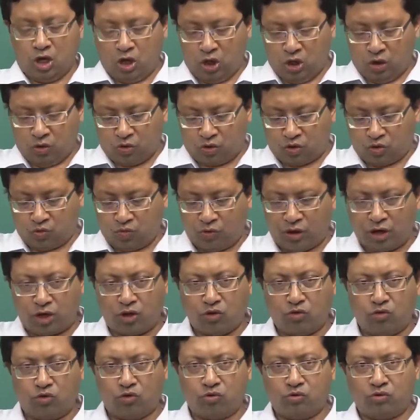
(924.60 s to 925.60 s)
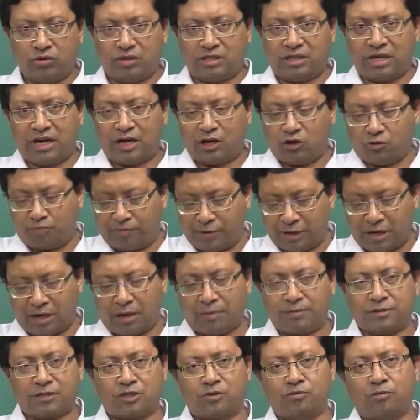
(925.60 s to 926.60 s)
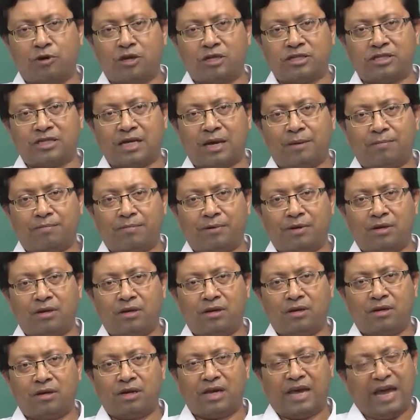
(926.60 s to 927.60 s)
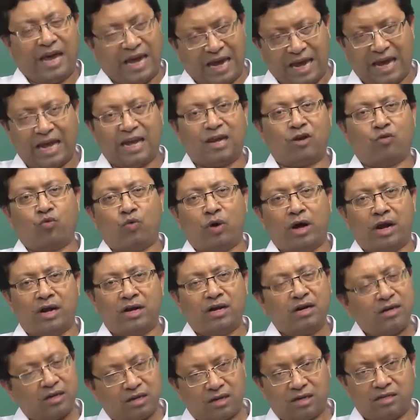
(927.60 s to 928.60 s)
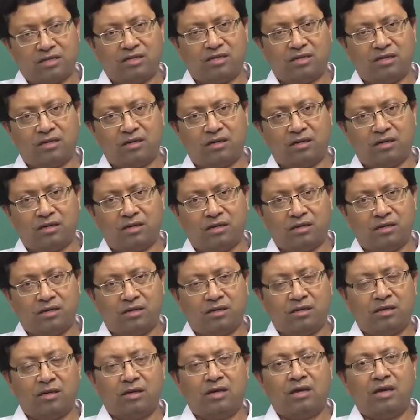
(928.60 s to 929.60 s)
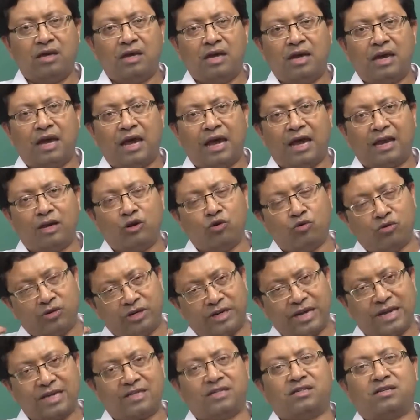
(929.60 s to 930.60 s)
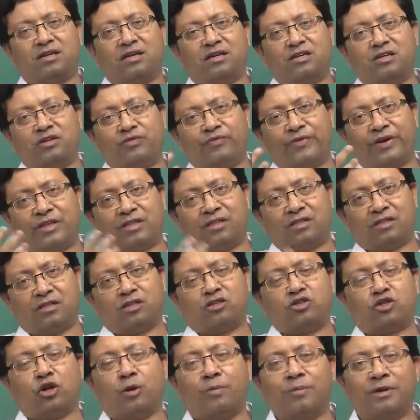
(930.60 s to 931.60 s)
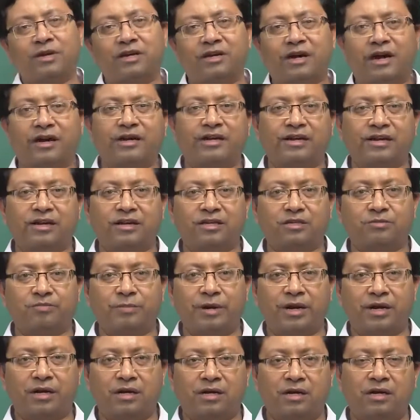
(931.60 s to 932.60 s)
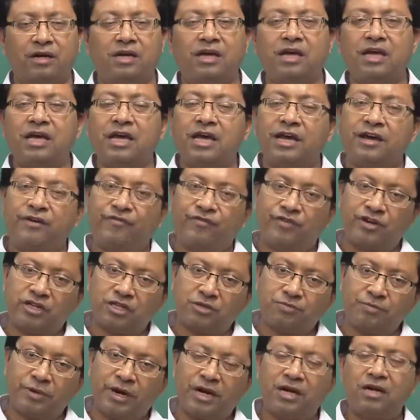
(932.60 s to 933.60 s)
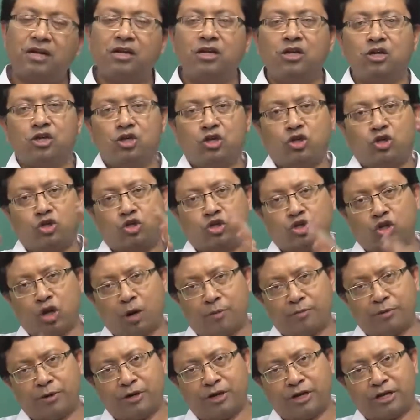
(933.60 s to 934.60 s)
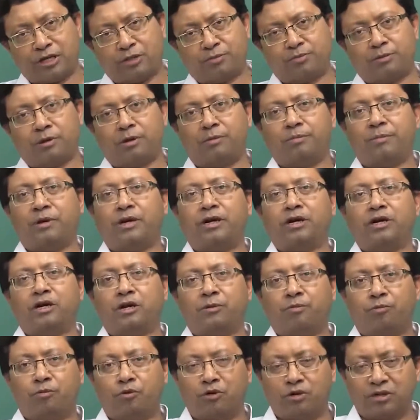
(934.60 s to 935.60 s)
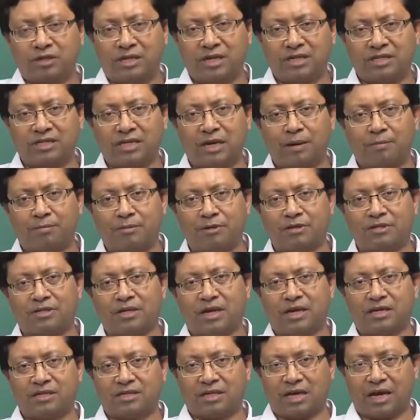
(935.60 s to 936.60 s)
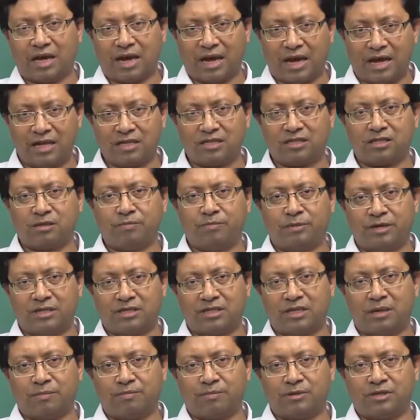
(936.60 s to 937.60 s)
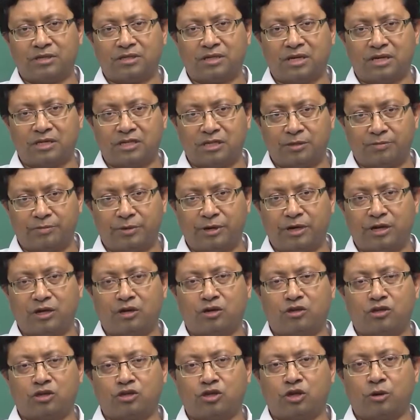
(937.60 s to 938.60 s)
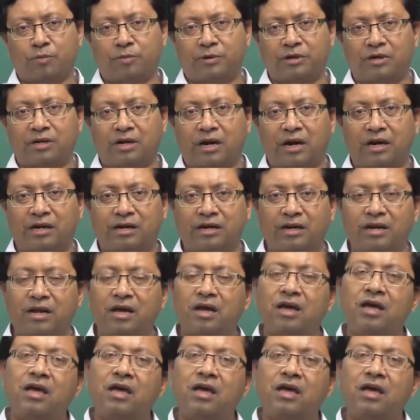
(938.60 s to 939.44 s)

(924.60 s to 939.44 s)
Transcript: So, what you do is that you pick up a small sample n1 consider, and you test whether the stopping criteria is met. If it is met, you stop your experiment, report that sample size as the best sample size depending on the stopping criteria,